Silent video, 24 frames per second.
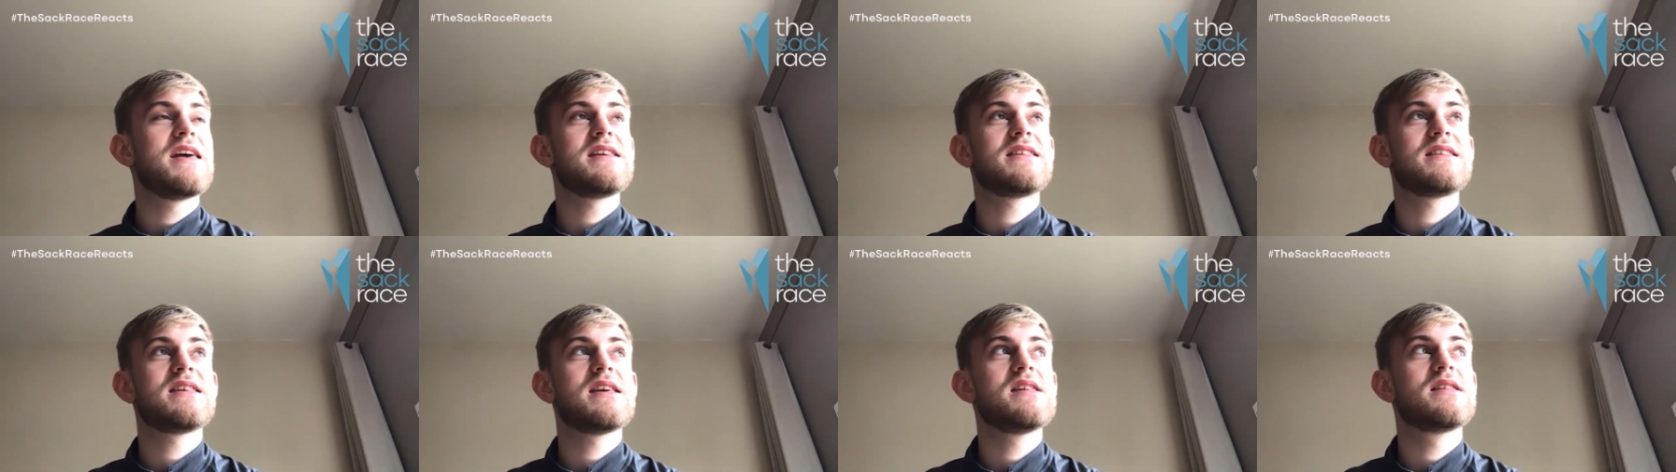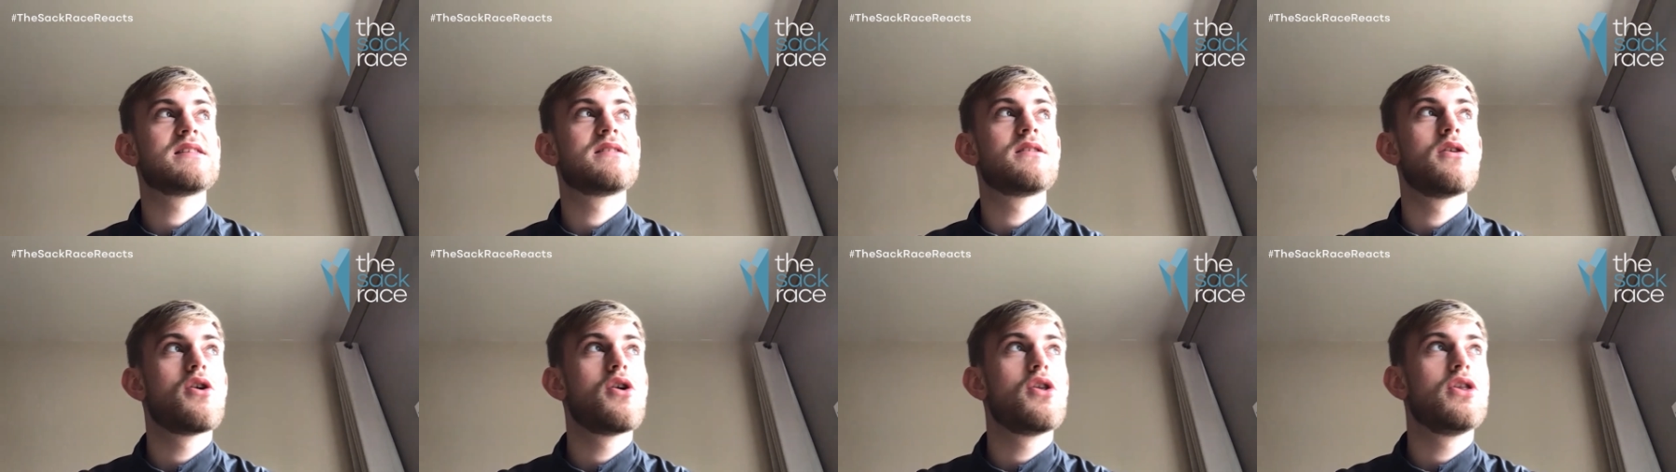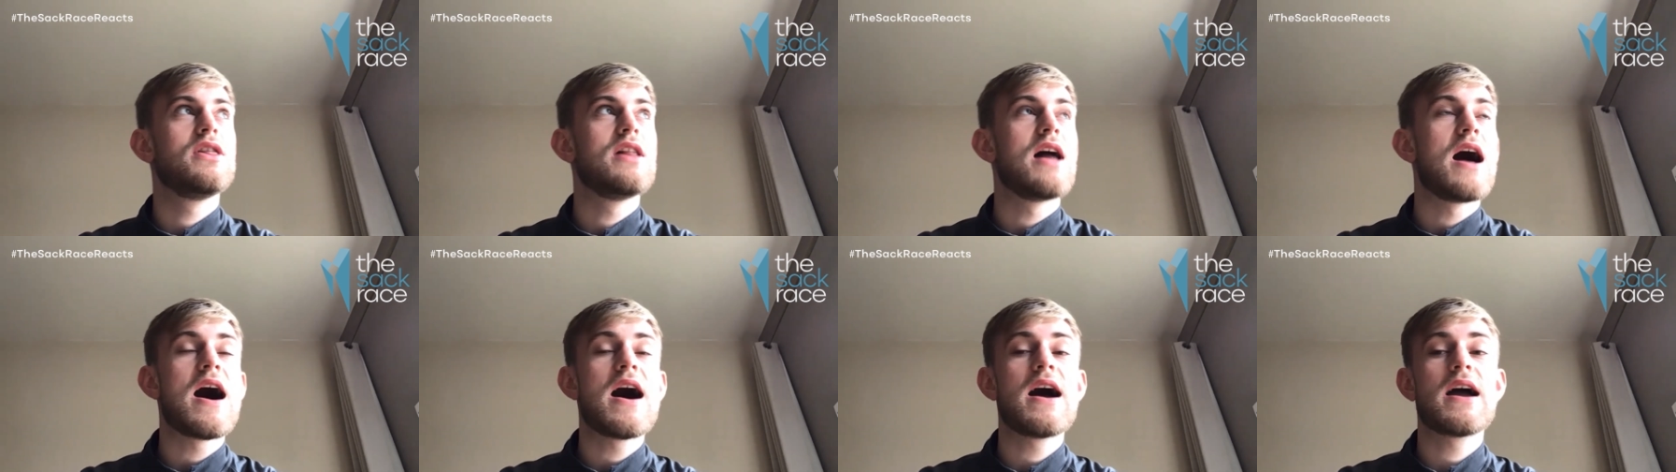is the
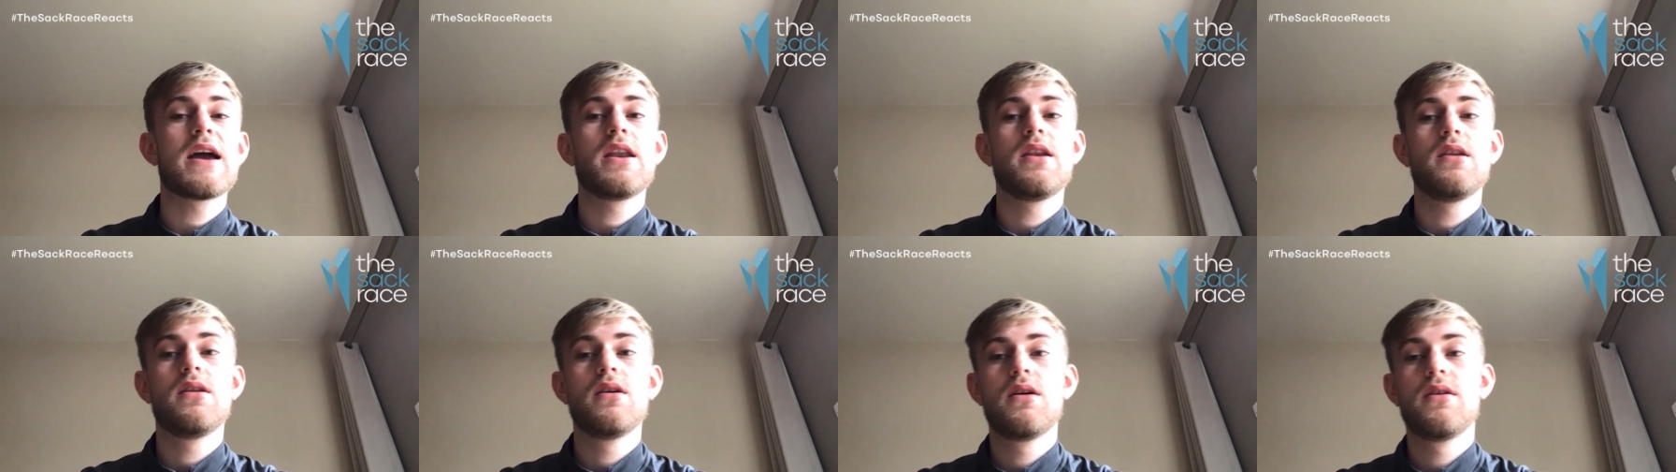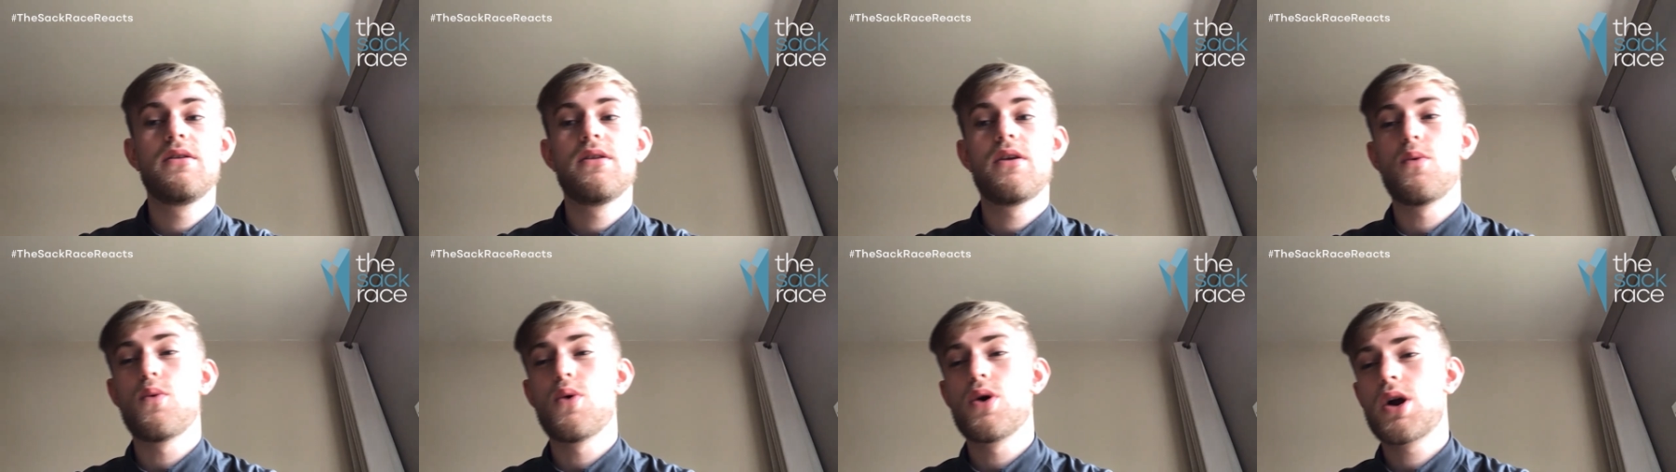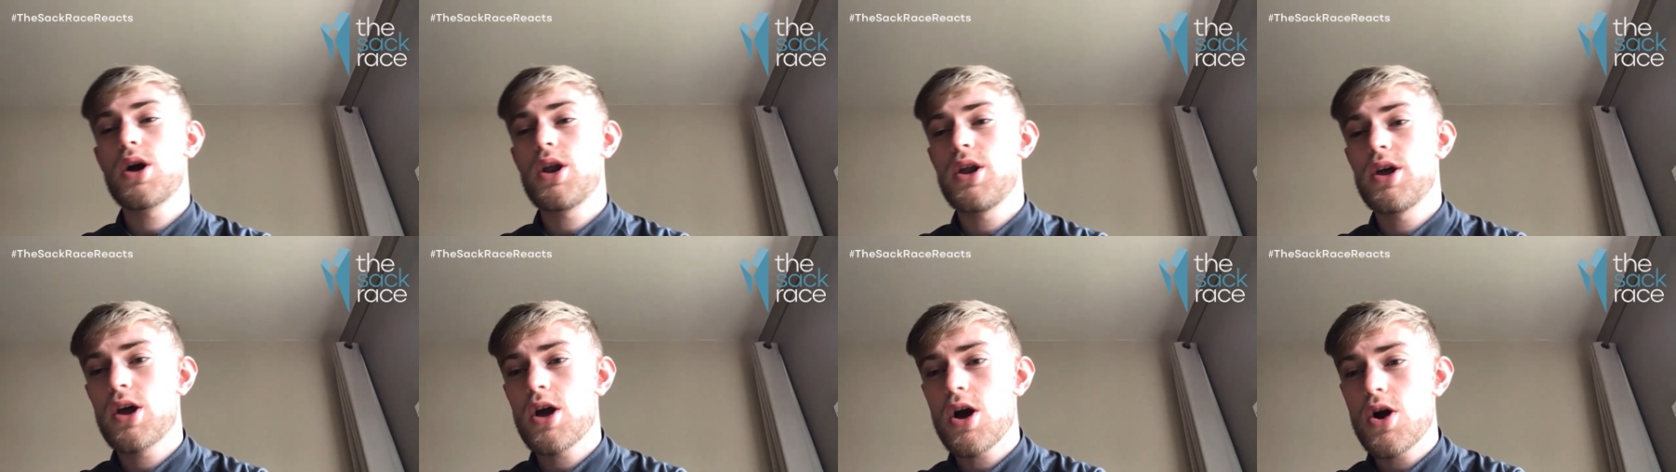line that we're
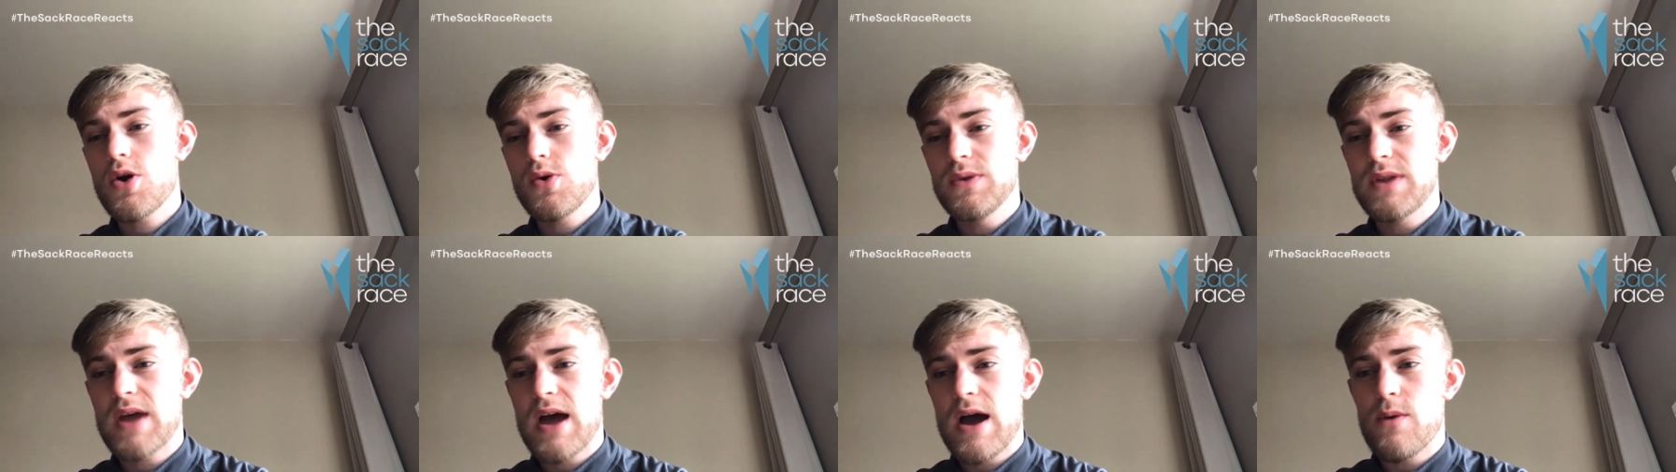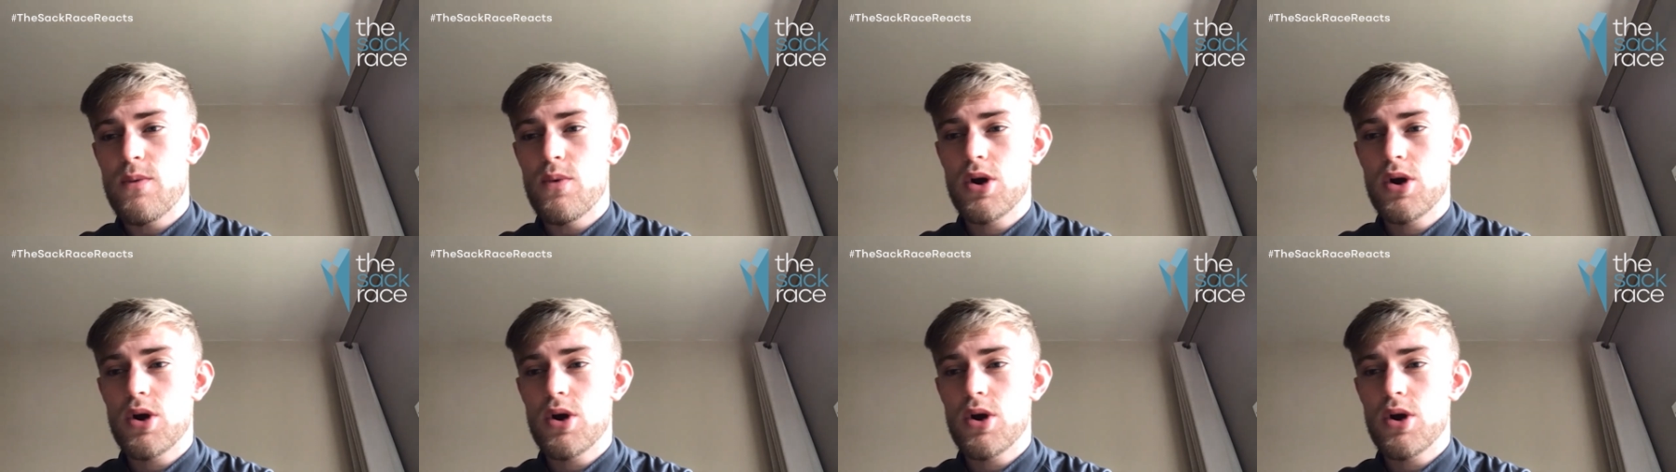going to go down.